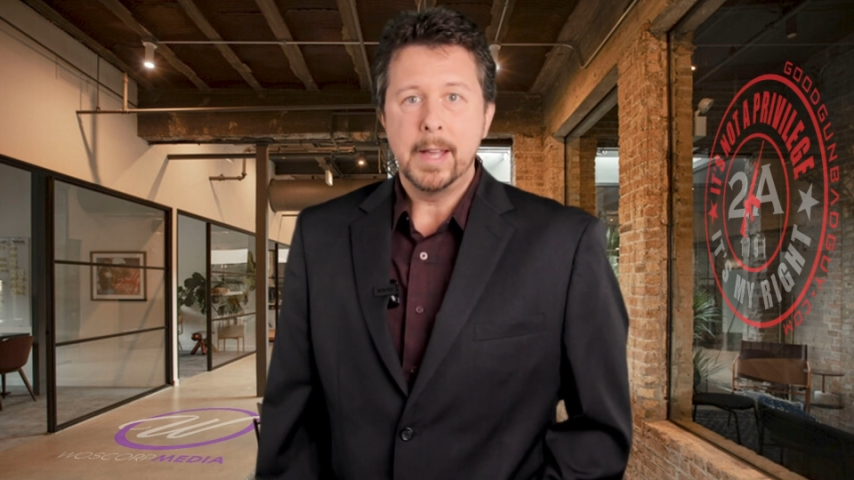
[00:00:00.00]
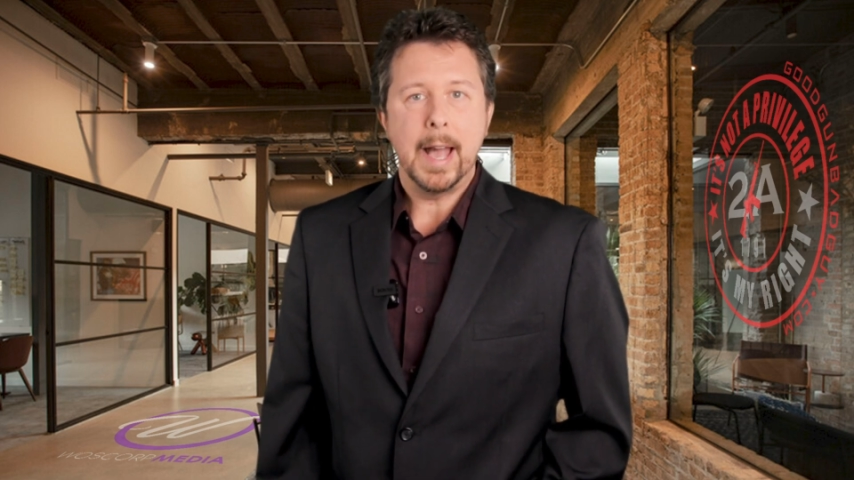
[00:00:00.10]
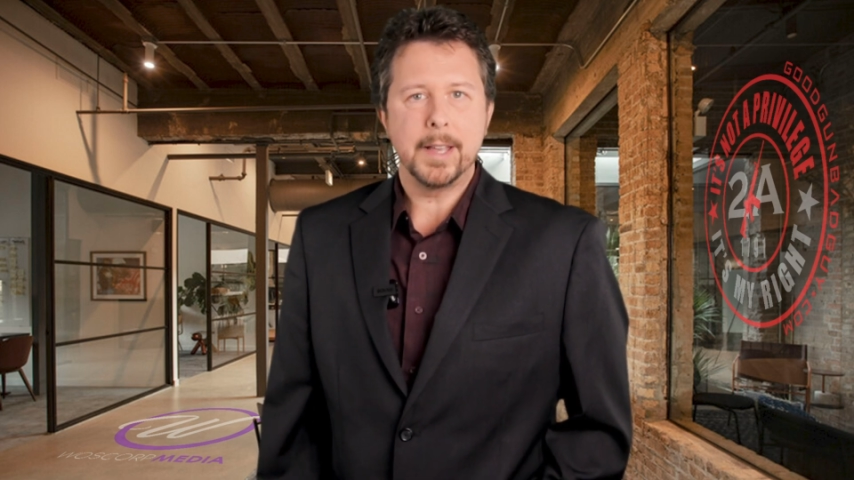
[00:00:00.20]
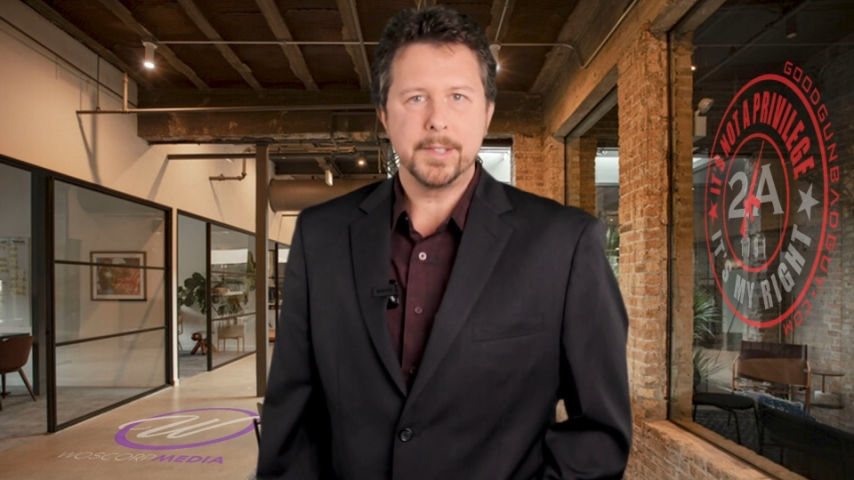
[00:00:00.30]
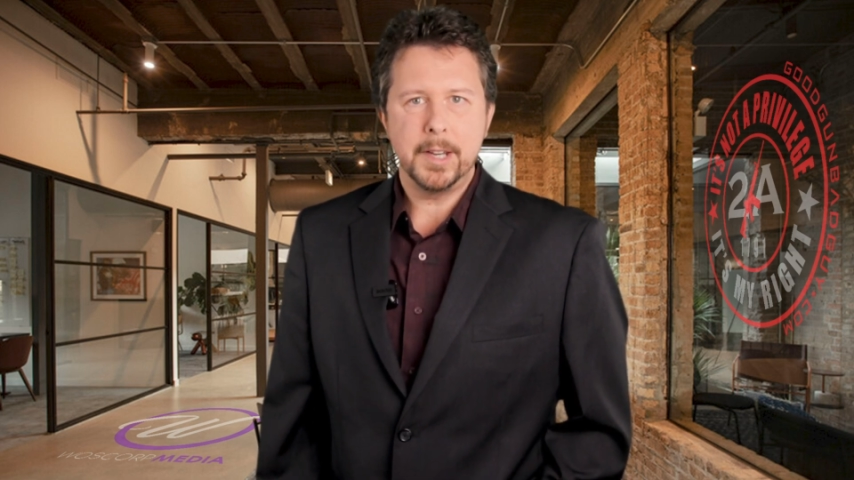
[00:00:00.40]

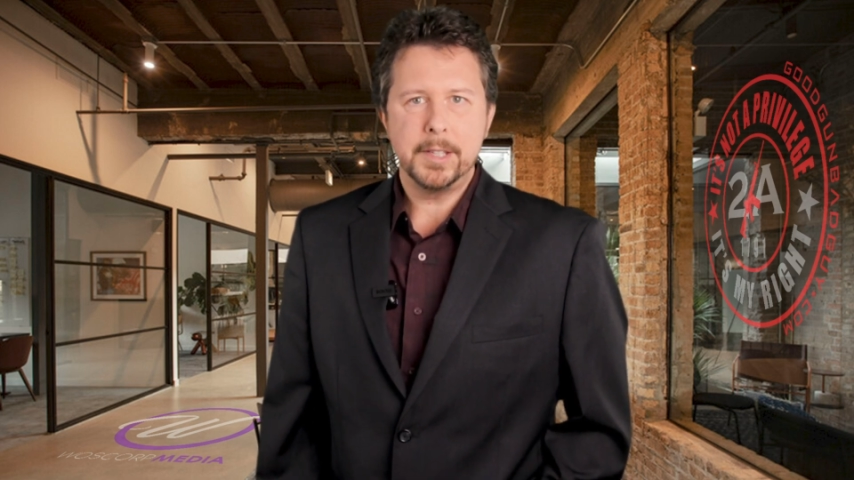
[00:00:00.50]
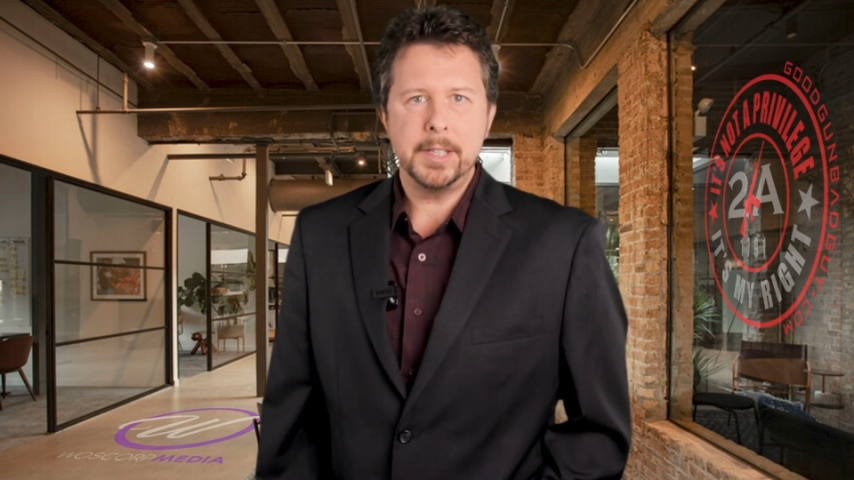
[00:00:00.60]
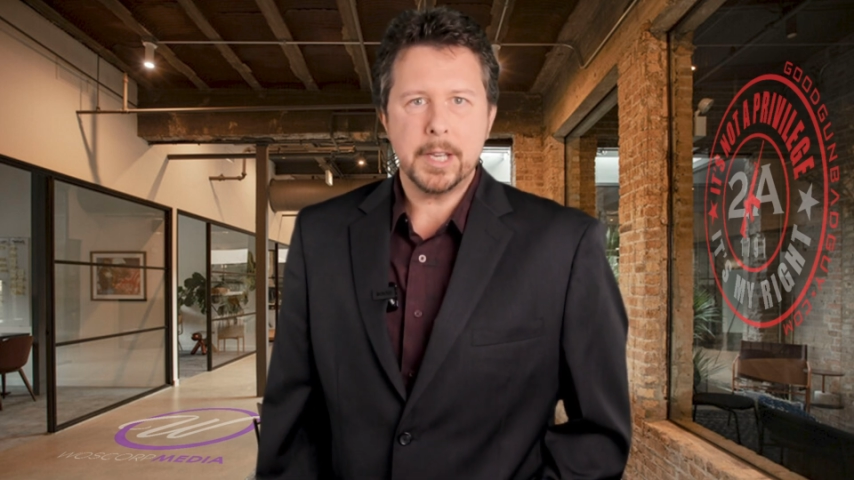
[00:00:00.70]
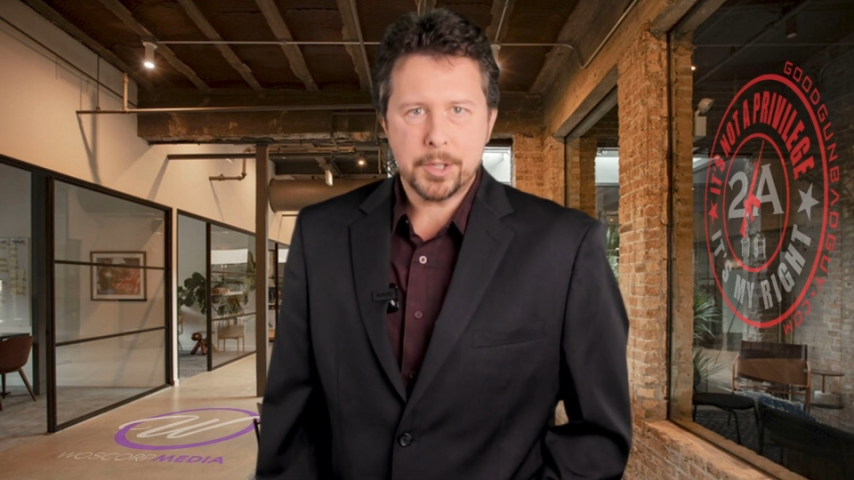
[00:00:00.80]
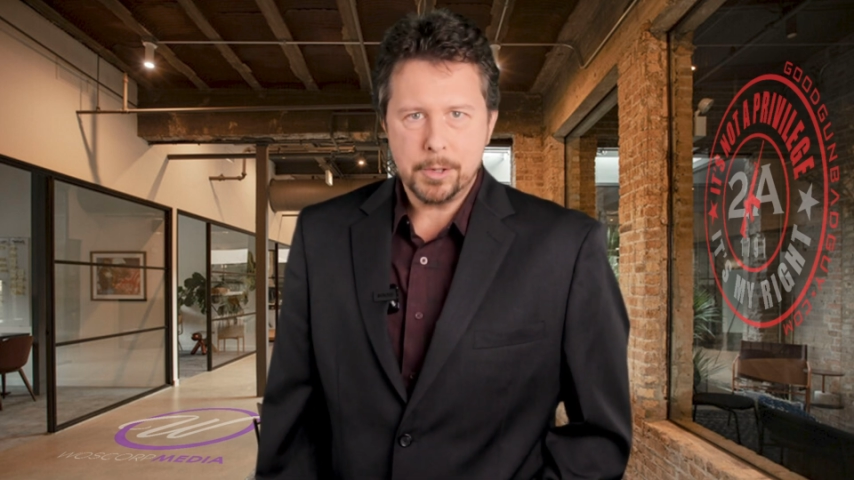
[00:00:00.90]
As an
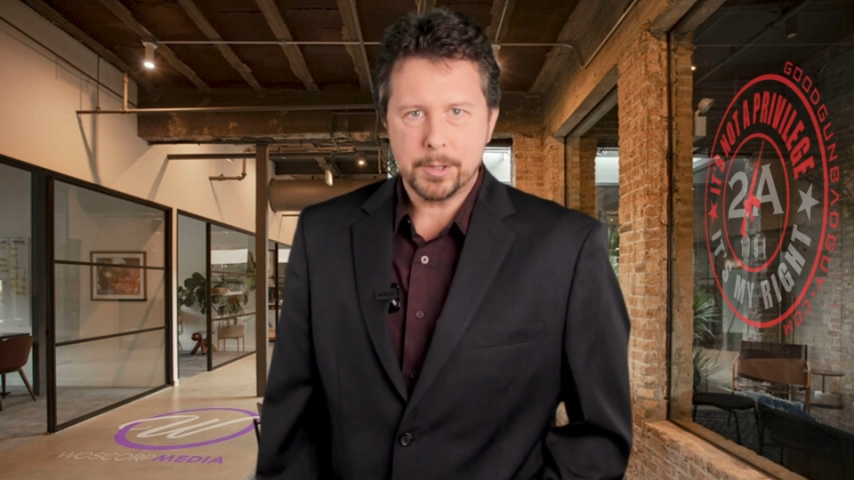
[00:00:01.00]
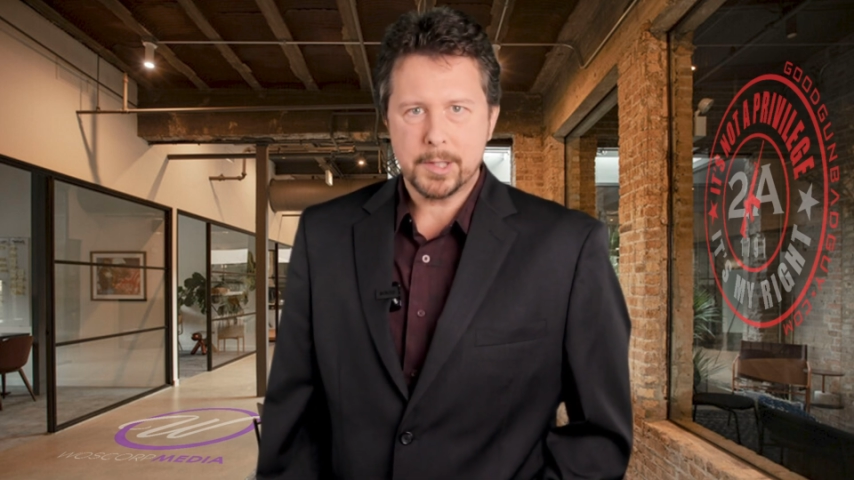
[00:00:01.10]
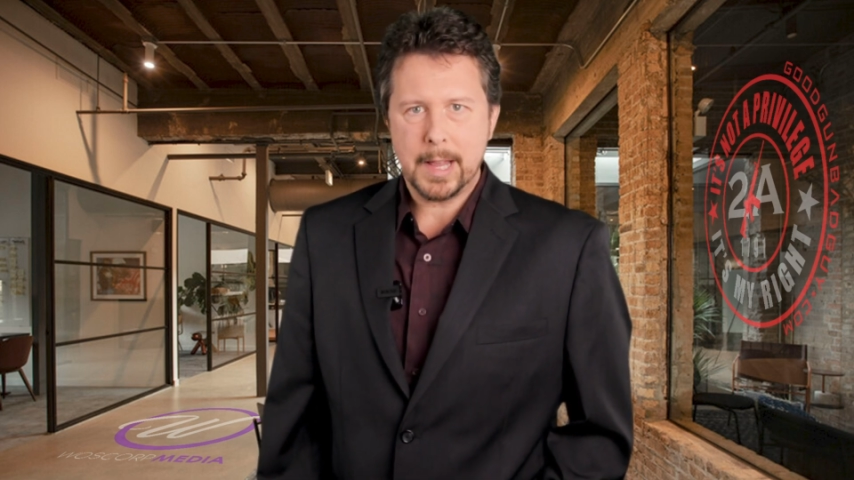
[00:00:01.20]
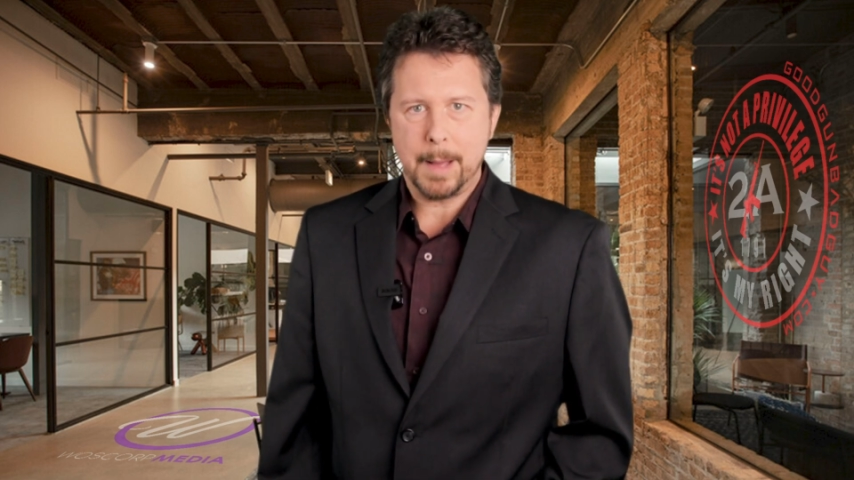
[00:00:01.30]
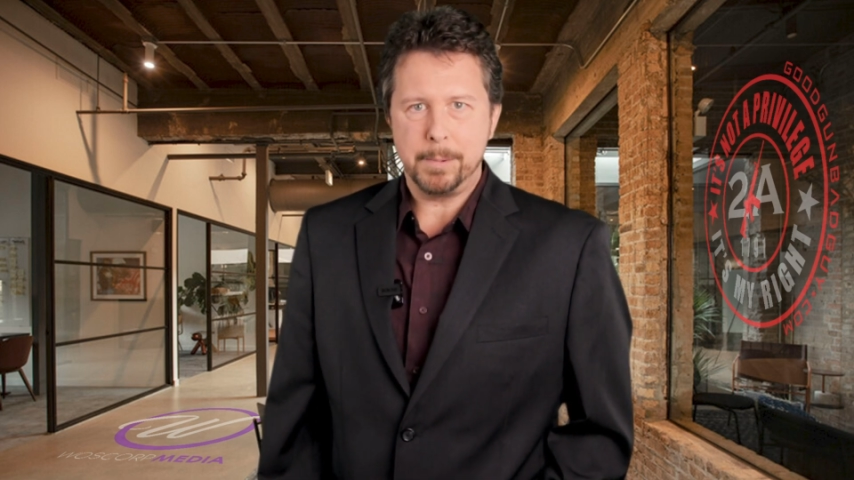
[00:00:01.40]
additional
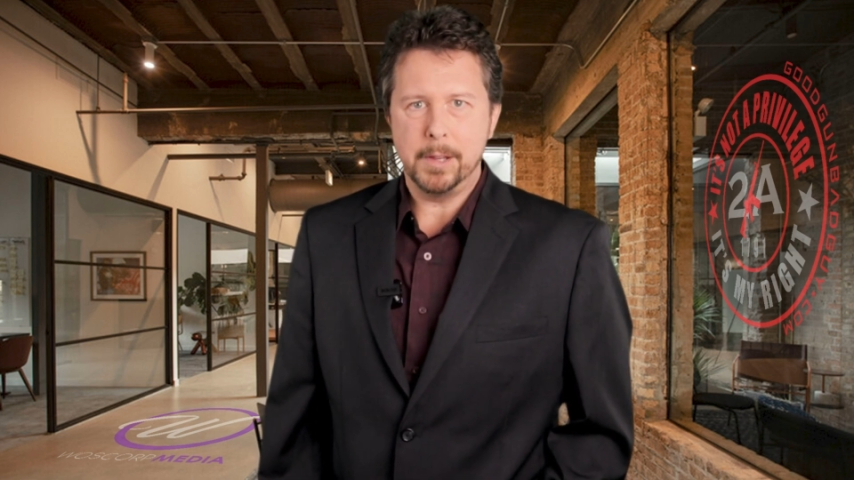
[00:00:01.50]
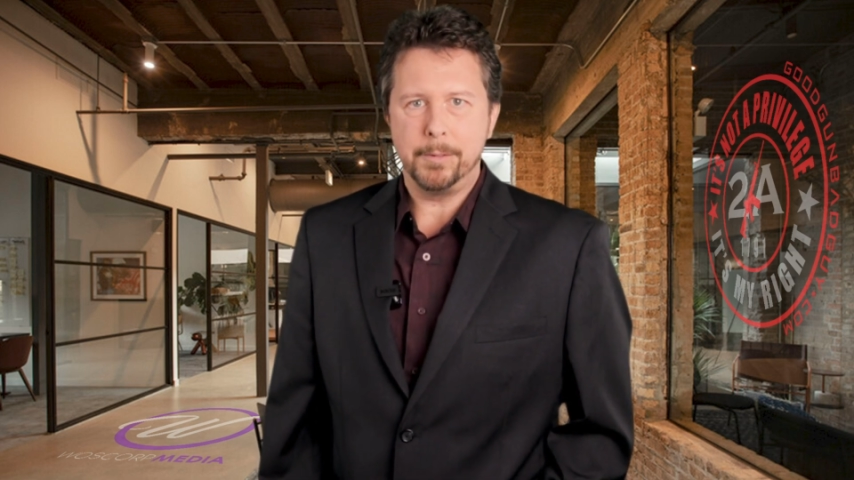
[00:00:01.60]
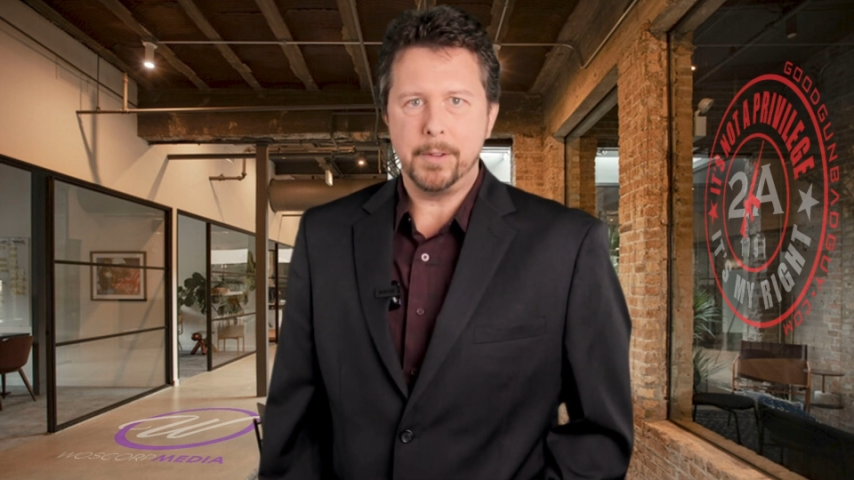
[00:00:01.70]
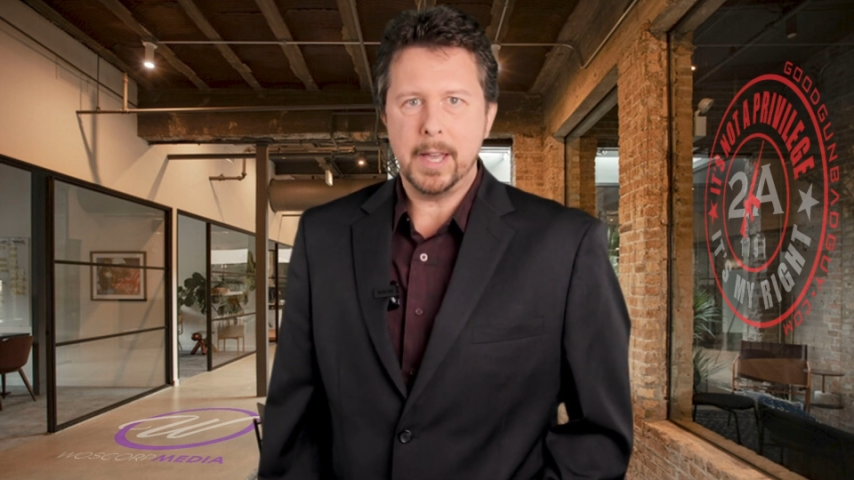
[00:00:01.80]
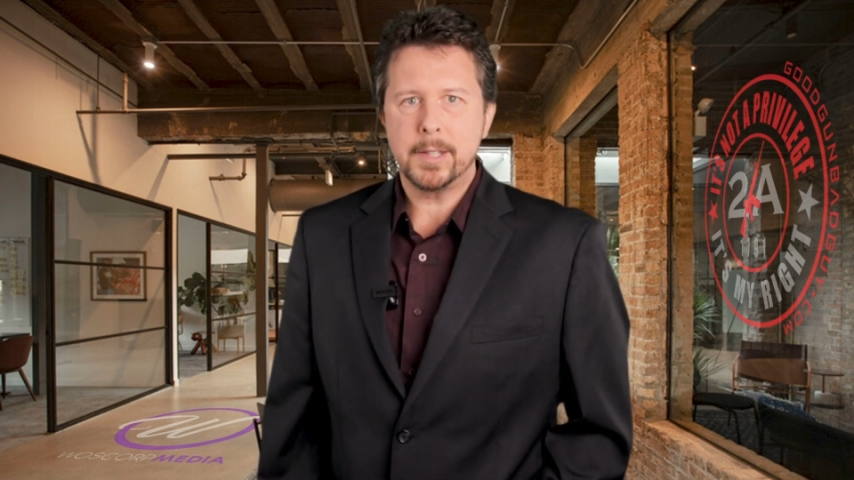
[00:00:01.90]
slap in the
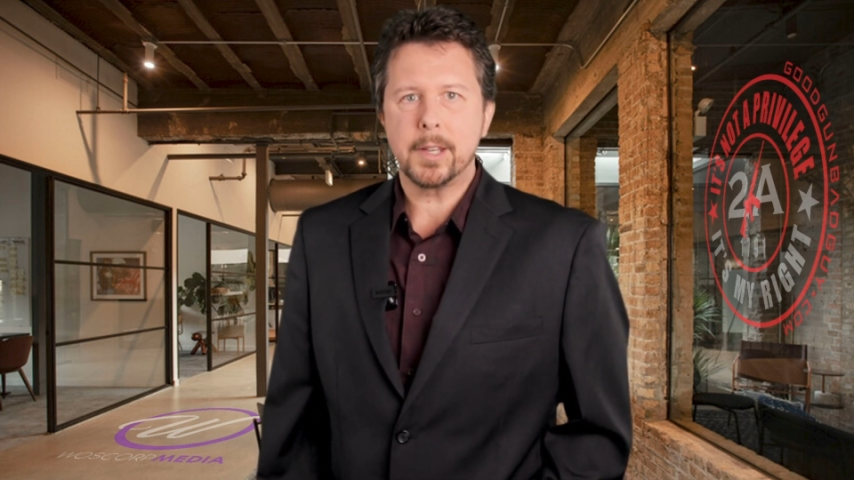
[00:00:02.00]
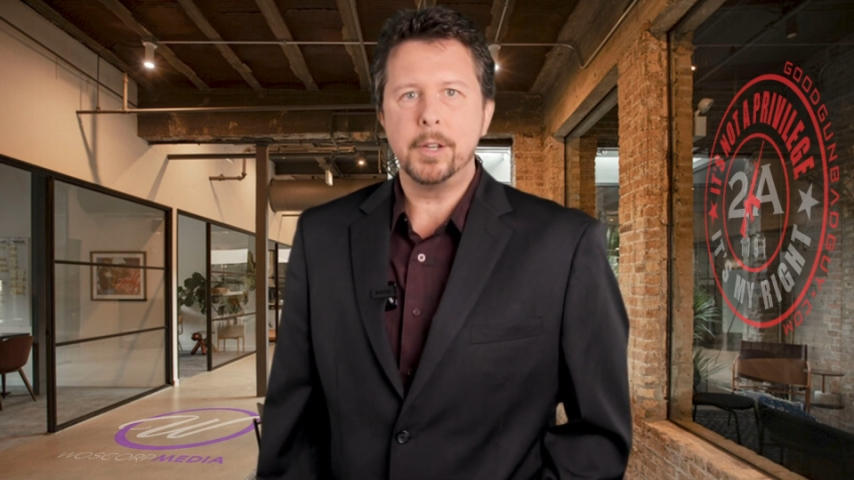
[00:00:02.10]
face,